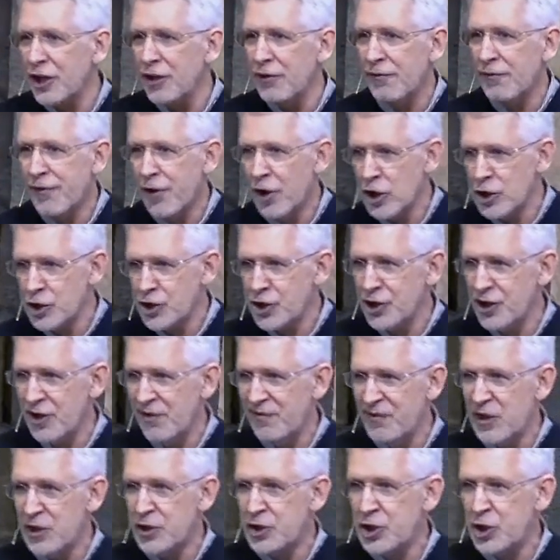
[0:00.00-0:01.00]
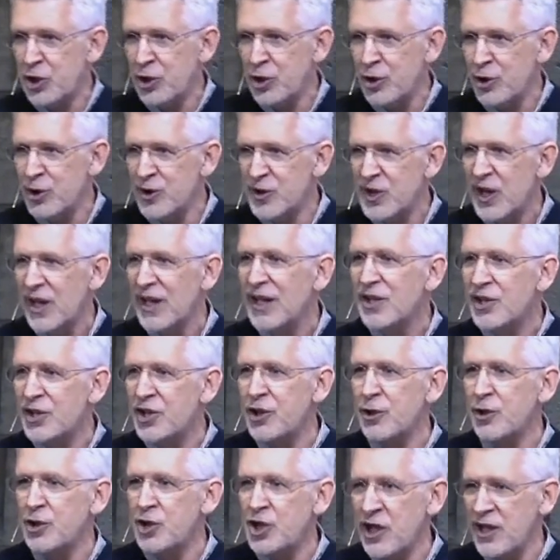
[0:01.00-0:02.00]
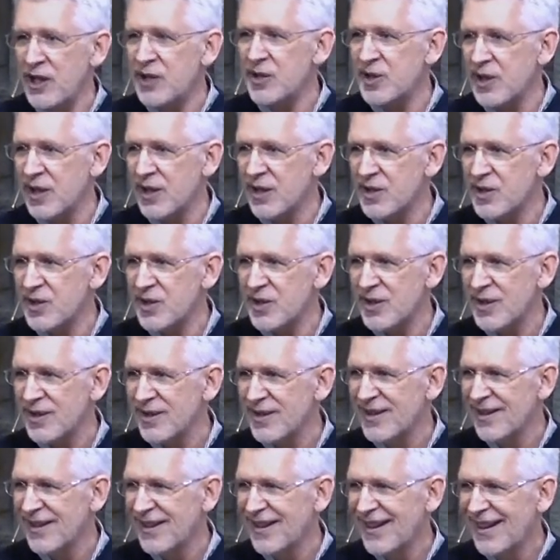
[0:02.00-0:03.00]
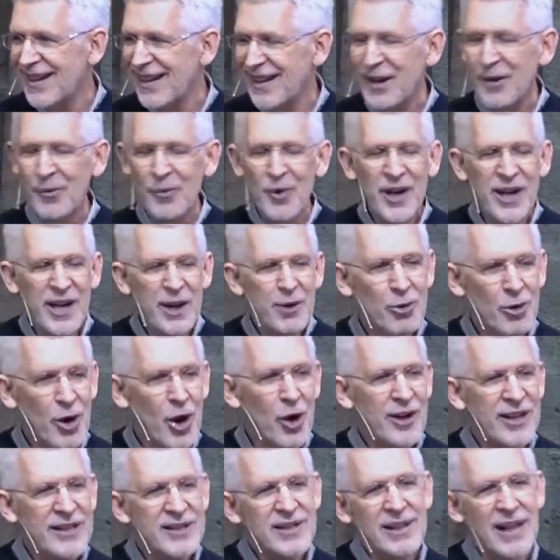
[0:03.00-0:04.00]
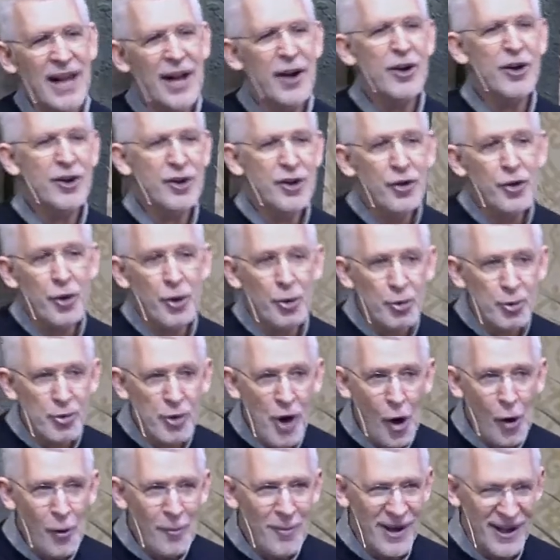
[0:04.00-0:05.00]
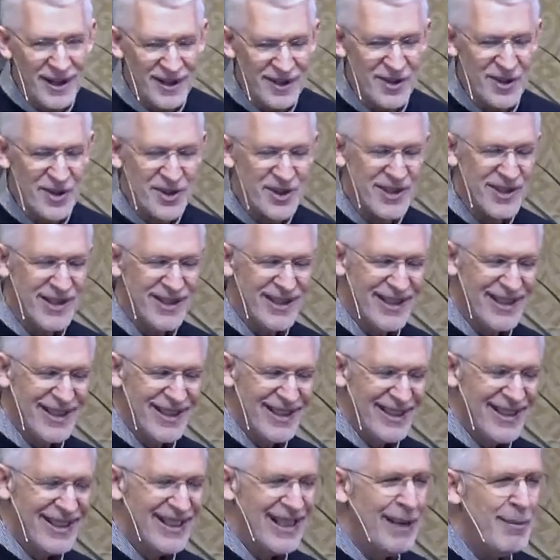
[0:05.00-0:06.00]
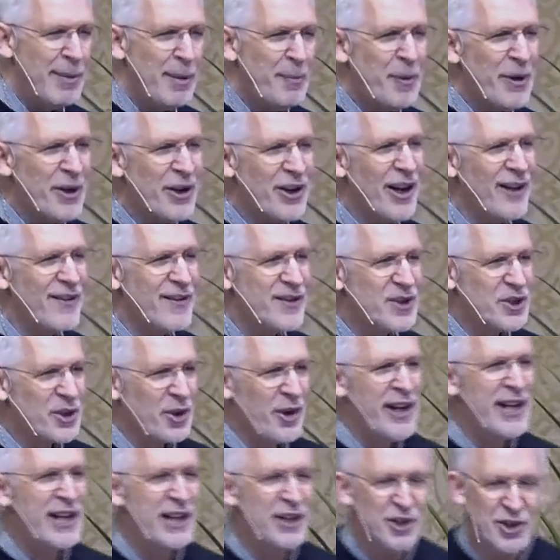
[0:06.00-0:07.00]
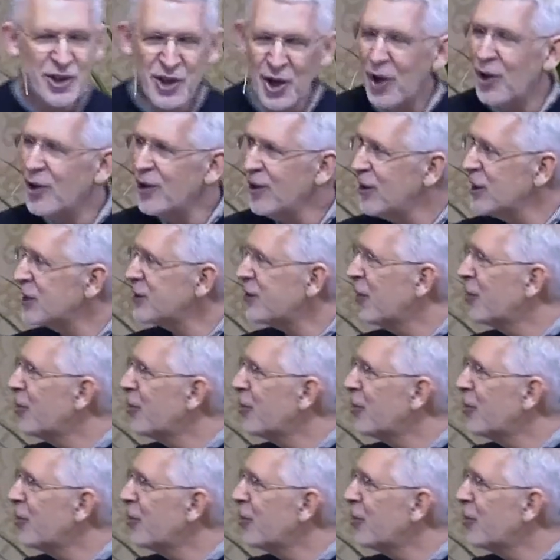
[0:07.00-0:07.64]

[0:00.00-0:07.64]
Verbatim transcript: conversion of the Jews to Jesus when wrote his letter to the Romans let me put it on the screen and show you. It's